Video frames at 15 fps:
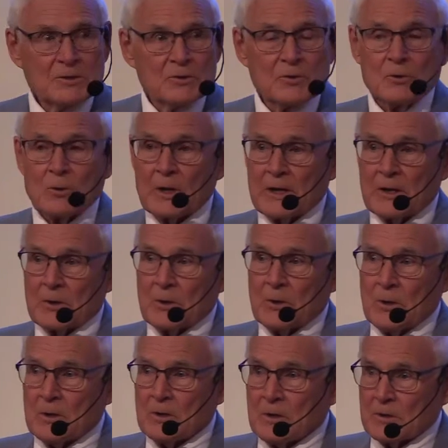to do
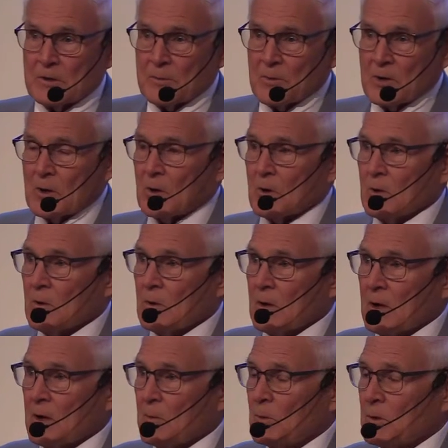later tomorrow,
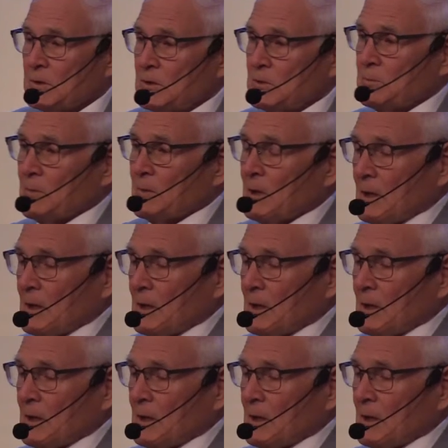I want to